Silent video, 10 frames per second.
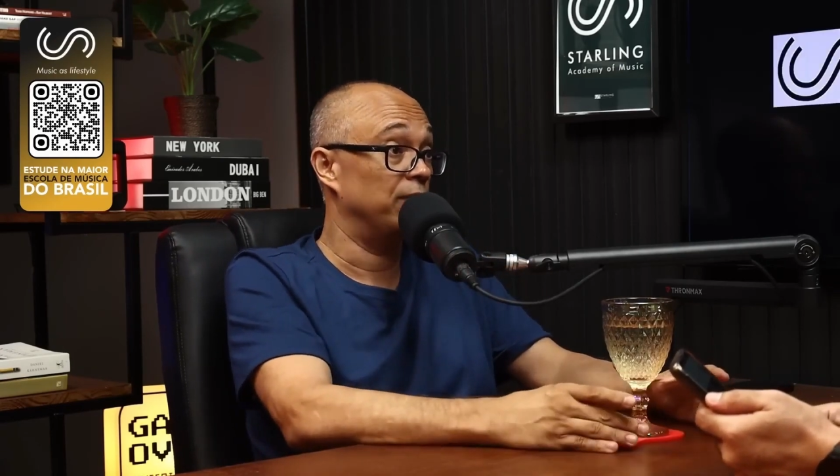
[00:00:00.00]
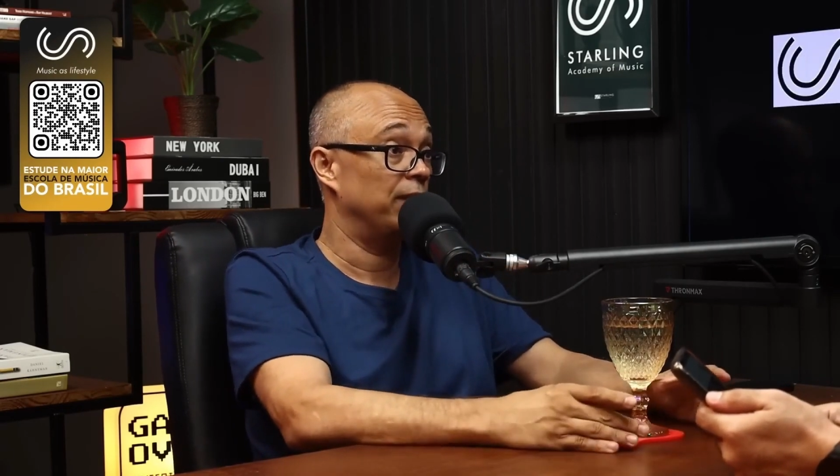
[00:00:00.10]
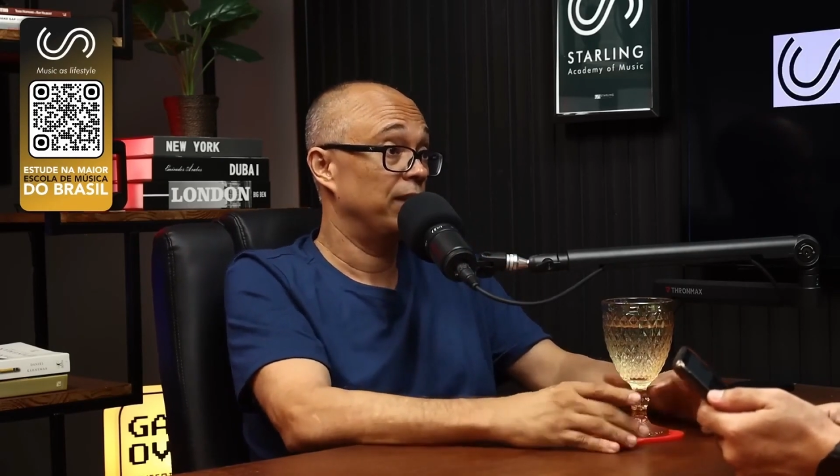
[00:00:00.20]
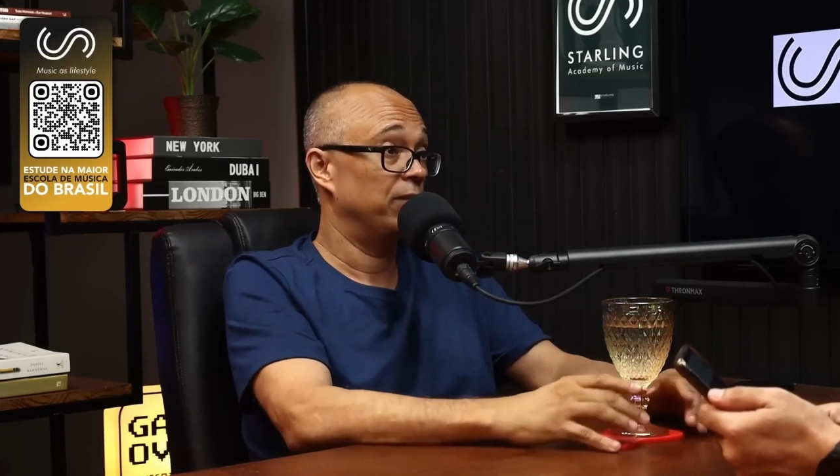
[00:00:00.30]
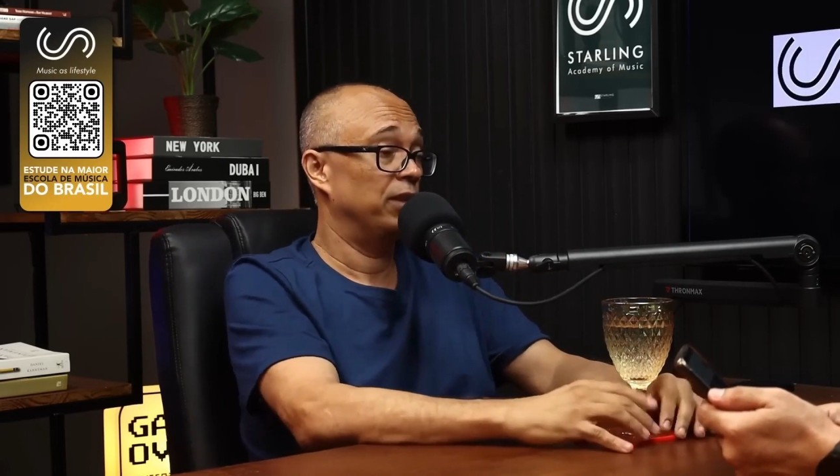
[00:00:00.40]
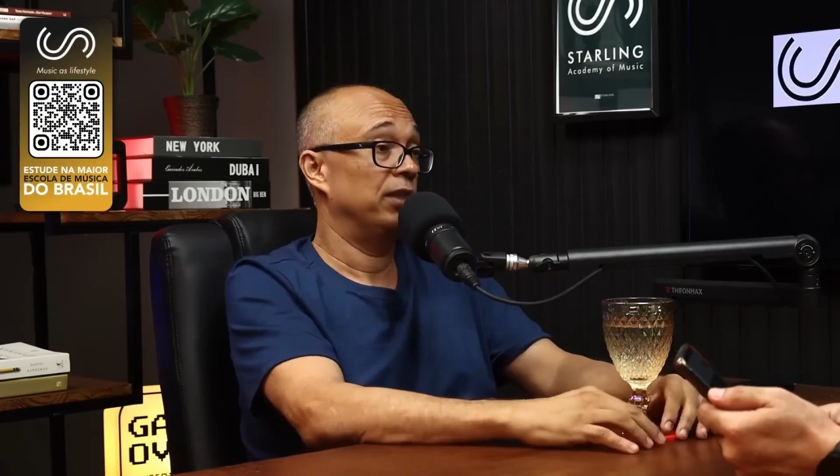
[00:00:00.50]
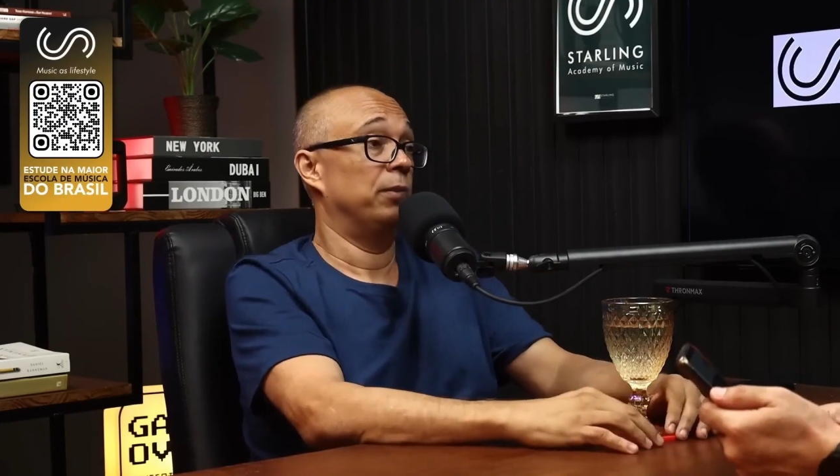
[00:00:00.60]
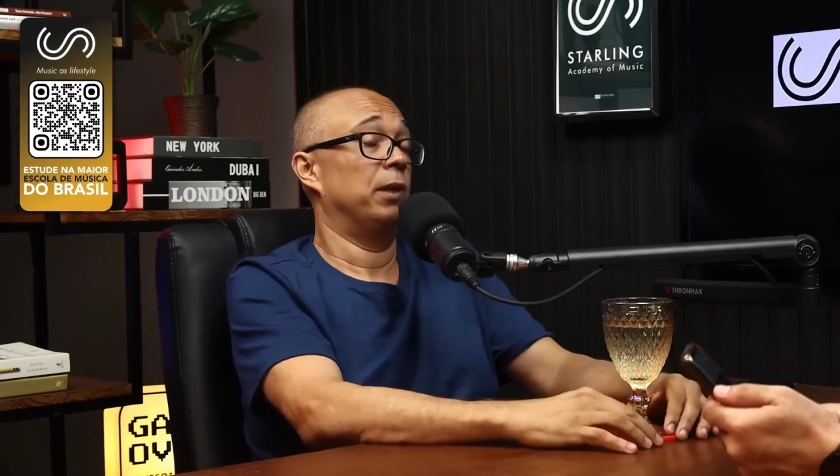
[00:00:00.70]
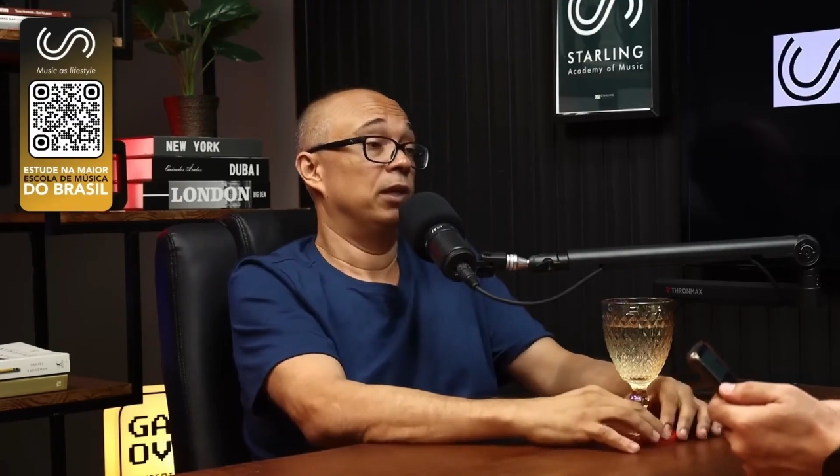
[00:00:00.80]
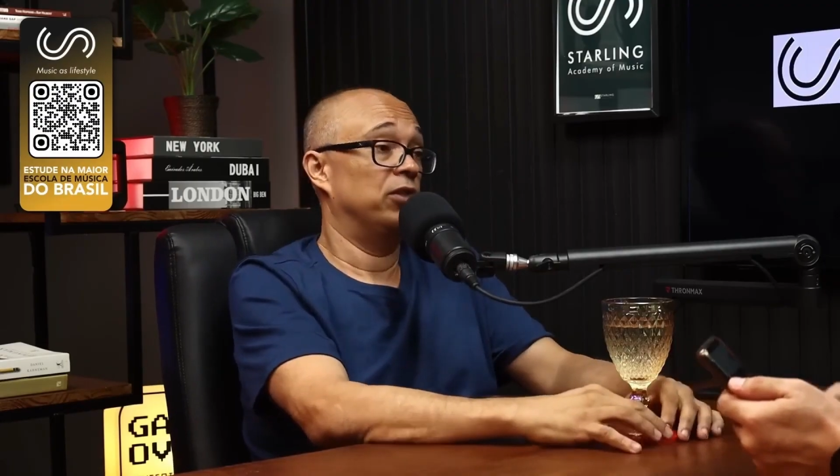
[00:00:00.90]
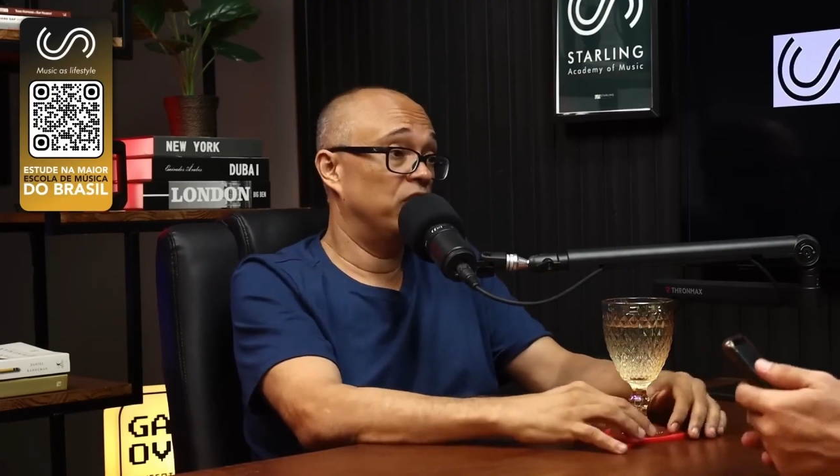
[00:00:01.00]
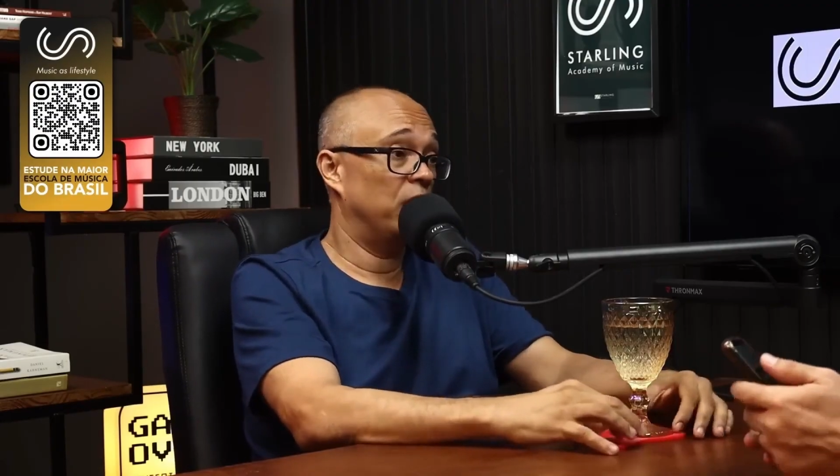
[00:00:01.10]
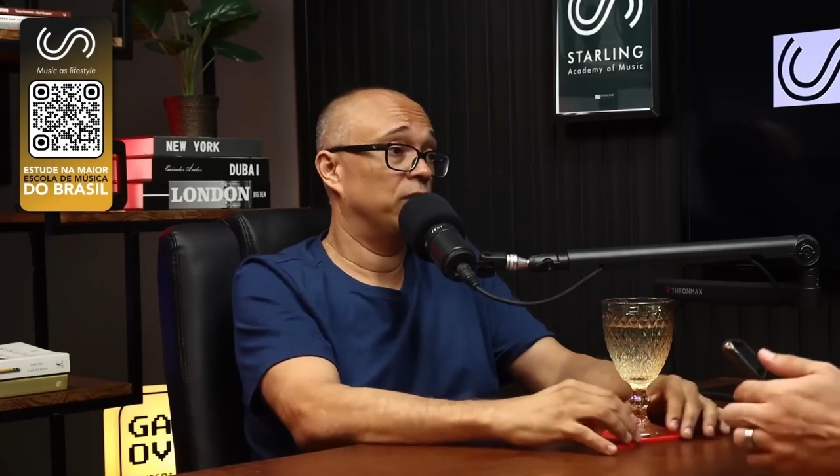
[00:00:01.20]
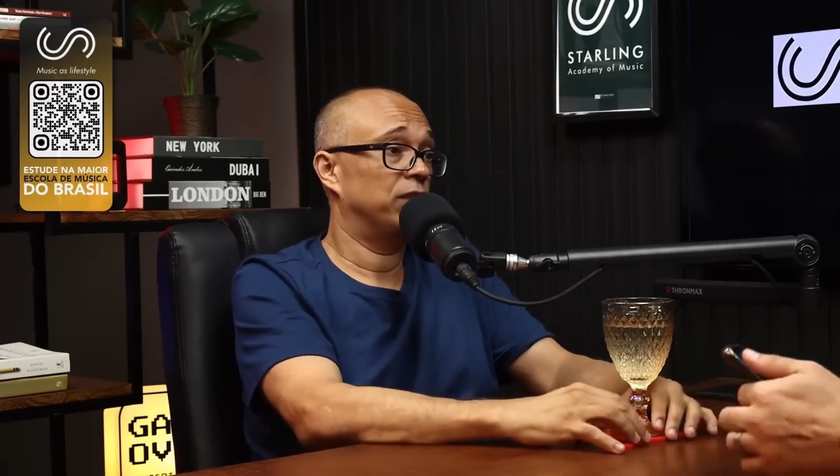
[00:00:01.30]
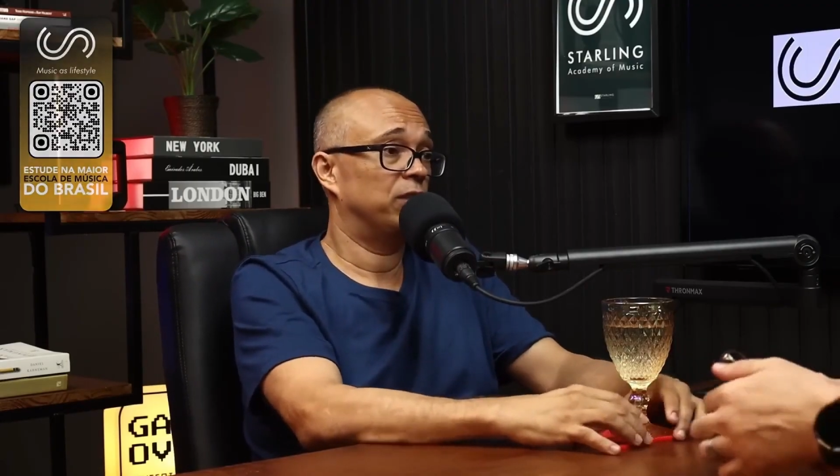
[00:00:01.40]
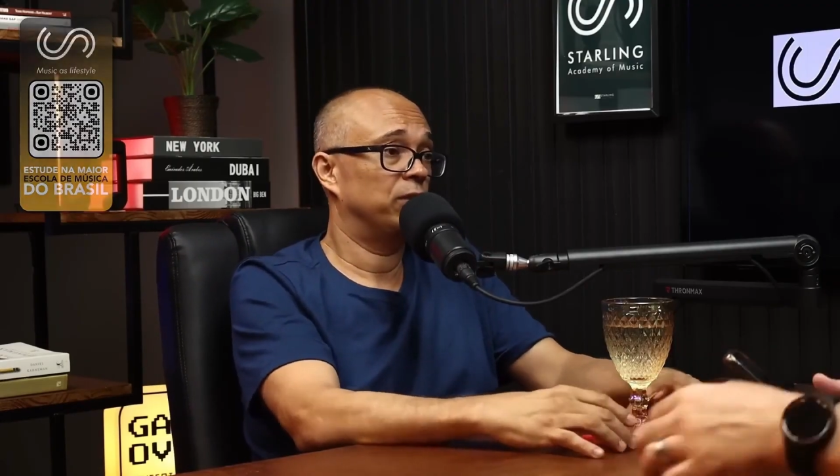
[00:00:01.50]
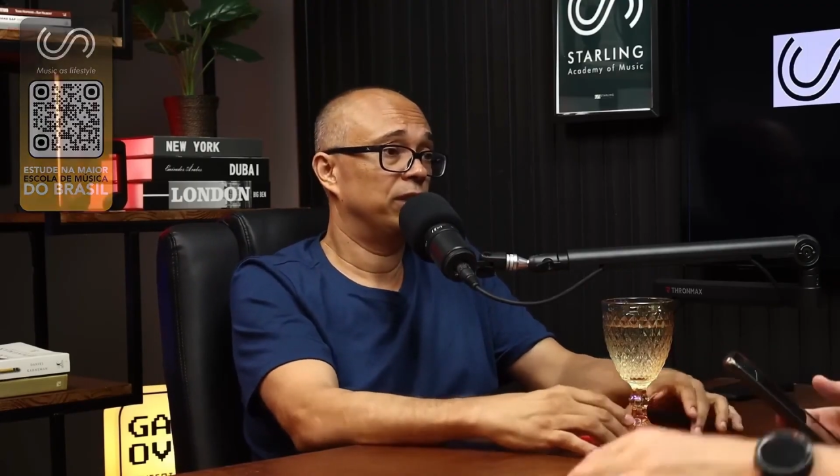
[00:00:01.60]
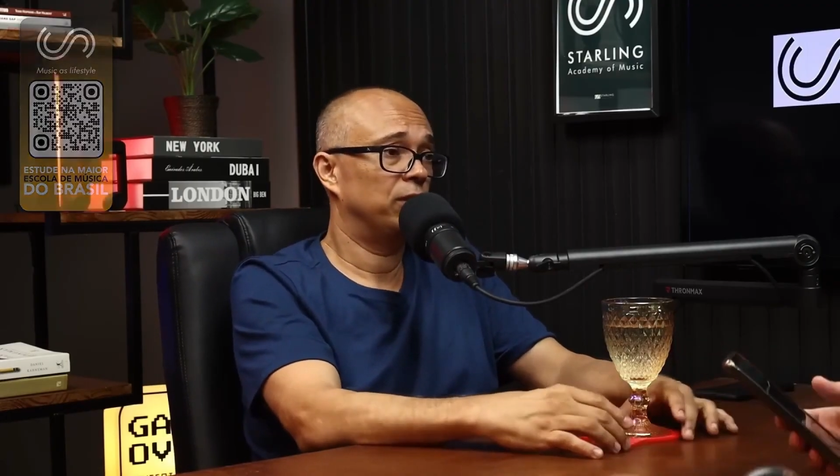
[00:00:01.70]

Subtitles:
Especially because generally with a